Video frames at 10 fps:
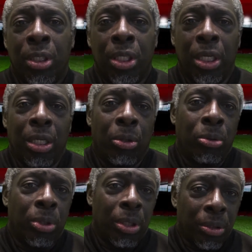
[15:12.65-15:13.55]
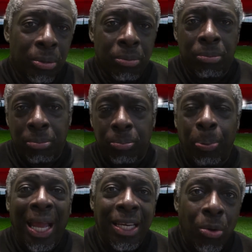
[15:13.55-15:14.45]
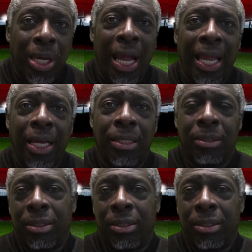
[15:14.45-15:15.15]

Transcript: you know, played okay.